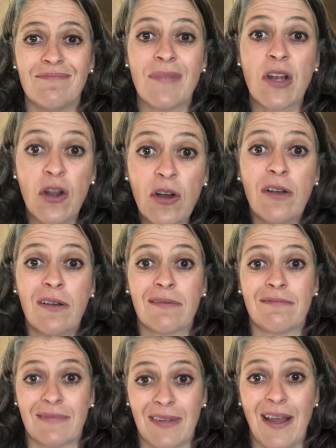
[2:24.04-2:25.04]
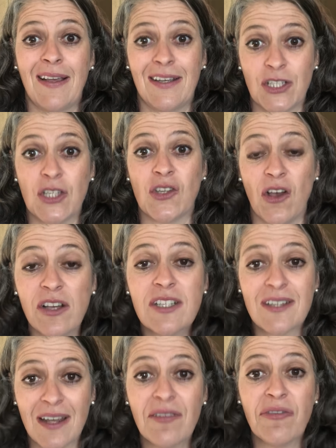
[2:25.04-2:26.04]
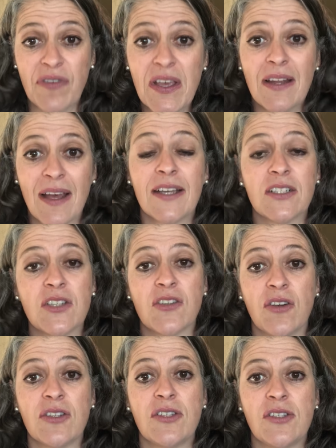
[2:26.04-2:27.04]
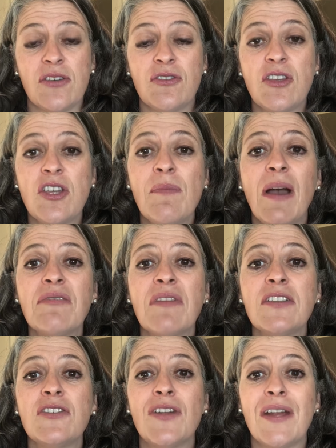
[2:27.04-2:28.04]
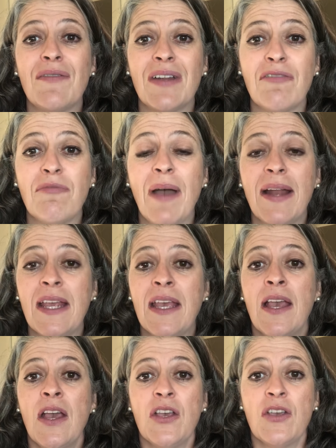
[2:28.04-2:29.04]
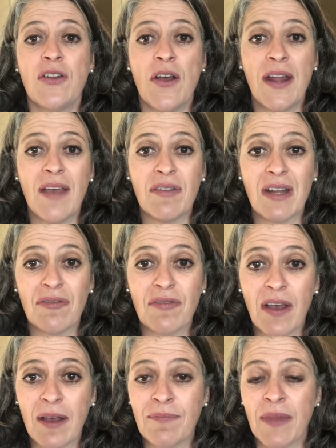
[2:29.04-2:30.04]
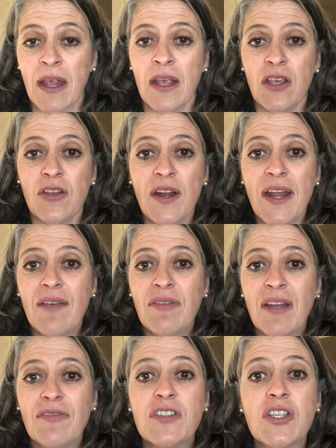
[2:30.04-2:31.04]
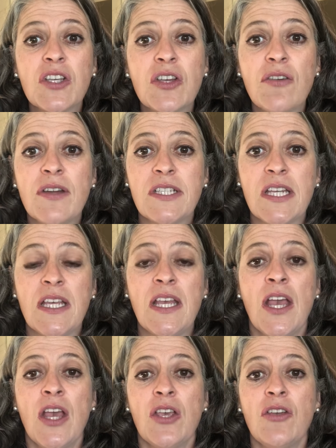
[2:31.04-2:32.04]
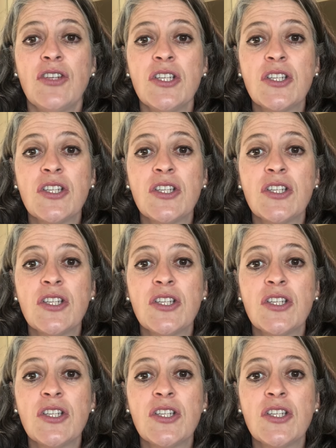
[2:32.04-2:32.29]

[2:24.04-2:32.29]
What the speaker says: look like a disaster and feel like a disaster to you. So you might find you don't have enough money, you don't have enough security, you're